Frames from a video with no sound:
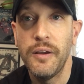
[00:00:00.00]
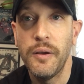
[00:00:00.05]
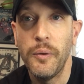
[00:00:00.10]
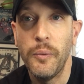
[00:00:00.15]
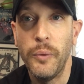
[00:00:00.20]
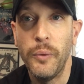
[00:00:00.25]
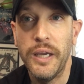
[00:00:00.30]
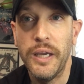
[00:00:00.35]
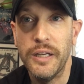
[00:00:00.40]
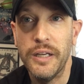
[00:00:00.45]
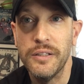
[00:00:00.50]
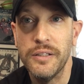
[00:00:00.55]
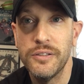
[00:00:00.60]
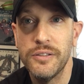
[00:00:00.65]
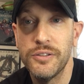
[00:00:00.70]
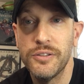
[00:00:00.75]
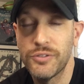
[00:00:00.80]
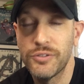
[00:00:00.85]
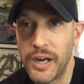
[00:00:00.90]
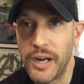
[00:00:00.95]
we can
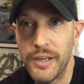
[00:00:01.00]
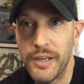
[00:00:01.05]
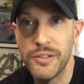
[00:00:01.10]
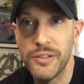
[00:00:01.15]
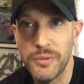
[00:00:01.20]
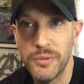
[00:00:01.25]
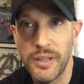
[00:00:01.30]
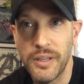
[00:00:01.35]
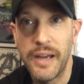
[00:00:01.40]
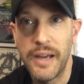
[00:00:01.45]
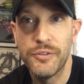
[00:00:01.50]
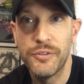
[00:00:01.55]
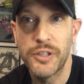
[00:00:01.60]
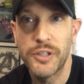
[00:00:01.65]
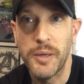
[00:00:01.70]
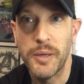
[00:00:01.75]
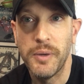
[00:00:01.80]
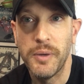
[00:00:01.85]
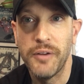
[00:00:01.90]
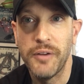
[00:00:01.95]
try to do a live
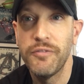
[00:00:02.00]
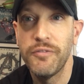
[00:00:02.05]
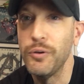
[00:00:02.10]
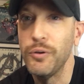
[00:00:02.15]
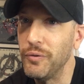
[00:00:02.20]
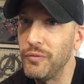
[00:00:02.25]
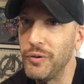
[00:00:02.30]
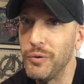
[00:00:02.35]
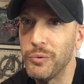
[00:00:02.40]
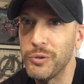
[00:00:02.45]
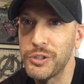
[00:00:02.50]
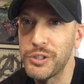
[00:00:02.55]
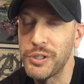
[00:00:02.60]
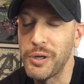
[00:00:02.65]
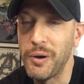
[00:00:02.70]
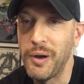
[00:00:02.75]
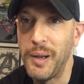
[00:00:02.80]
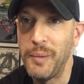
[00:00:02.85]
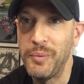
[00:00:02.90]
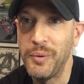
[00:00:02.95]
stream and a few of you will
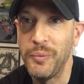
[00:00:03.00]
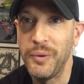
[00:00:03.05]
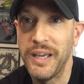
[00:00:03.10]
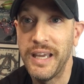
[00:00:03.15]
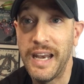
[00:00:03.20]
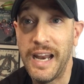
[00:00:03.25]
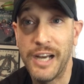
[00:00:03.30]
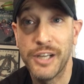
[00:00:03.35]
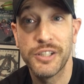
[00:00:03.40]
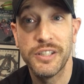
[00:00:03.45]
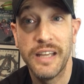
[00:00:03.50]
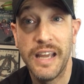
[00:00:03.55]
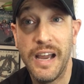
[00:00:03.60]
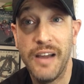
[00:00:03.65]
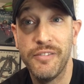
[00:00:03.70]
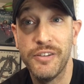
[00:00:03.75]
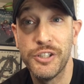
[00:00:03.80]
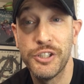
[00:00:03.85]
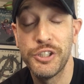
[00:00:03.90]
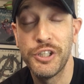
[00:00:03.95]
show up and we can actually
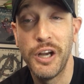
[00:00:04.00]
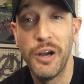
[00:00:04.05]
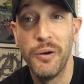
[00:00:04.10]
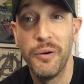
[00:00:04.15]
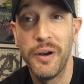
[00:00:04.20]
have a show.